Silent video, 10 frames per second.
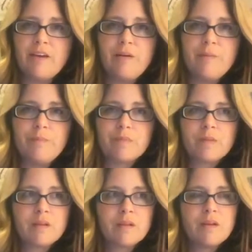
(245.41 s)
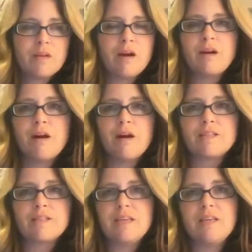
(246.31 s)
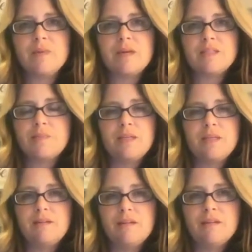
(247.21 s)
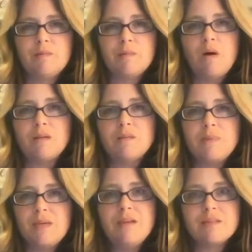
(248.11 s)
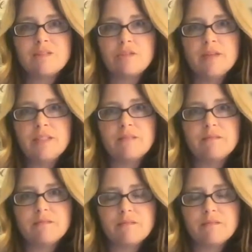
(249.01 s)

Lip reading: our team has been called to be, is servant